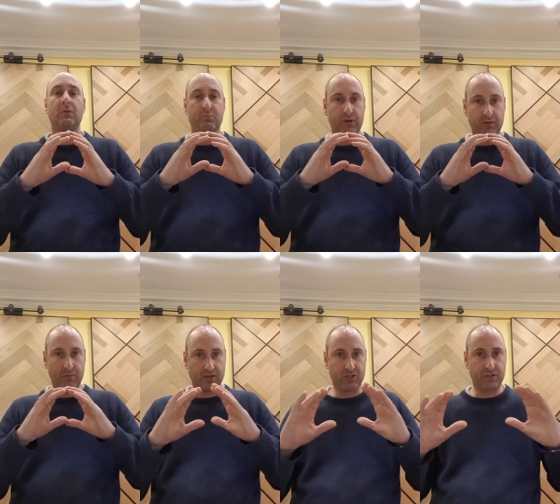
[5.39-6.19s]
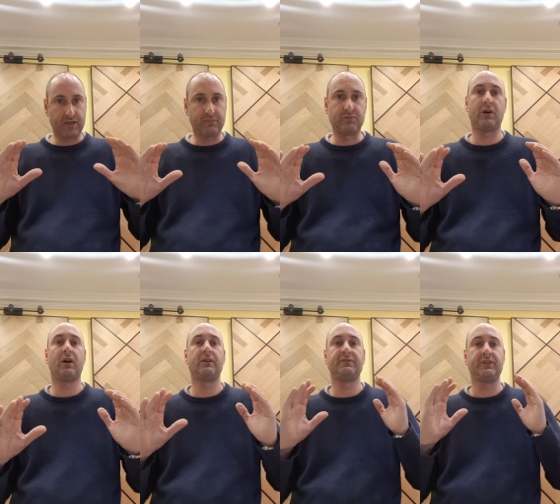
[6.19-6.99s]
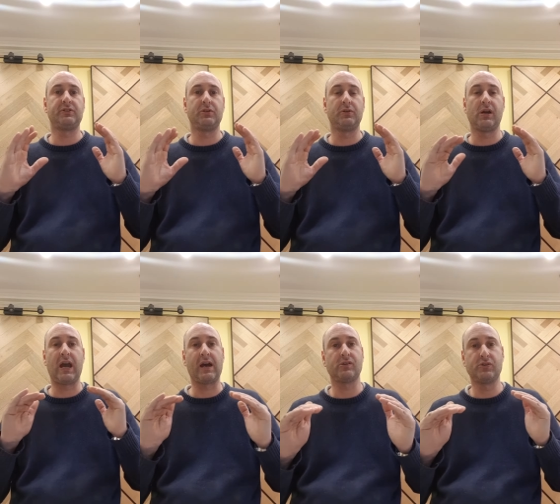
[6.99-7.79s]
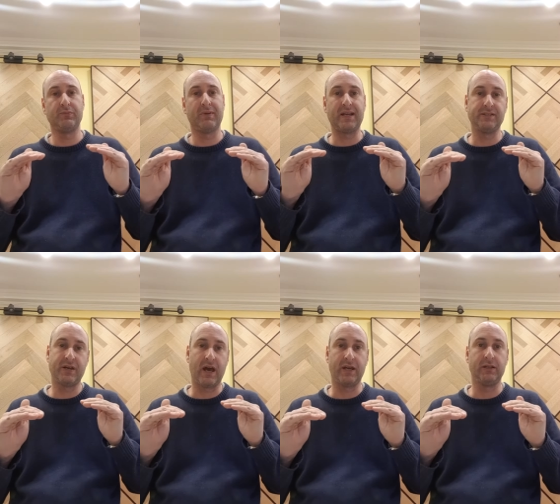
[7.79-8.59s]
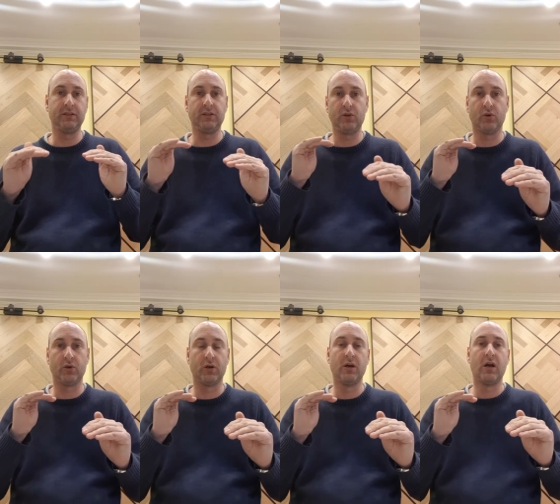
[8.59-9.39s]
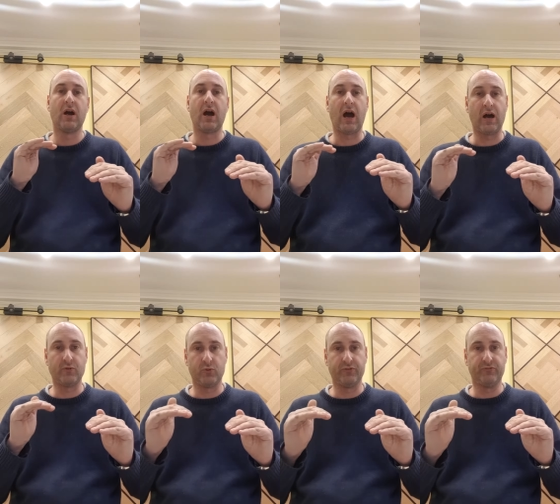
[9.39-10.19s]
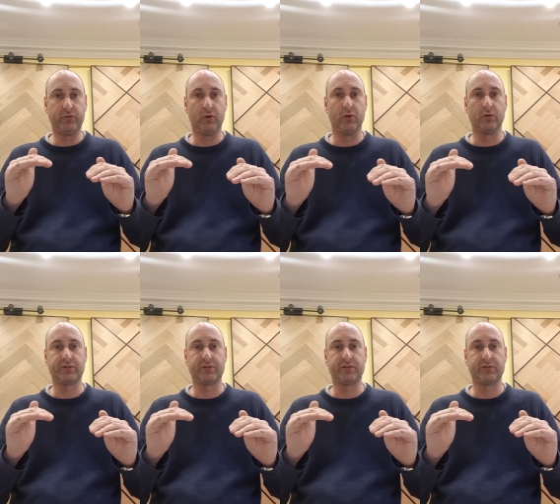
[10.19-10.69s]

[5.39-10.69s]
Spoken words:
pretty much a deep dive into how to maintain your hardwood floor.